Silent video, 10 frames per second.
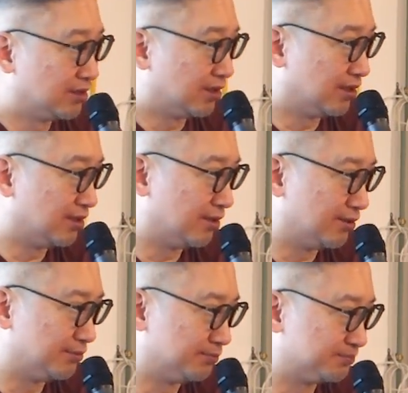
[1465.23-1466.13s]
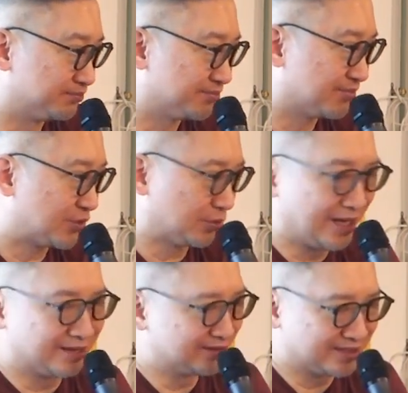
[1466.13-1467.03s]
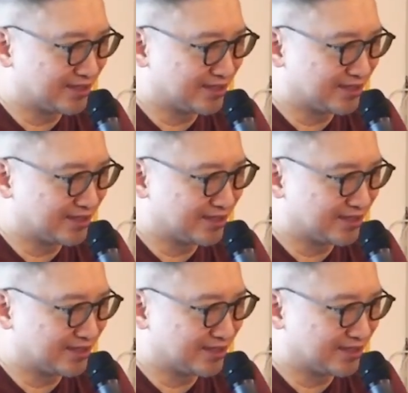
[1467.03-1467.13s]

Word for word: Um, so yeah, there,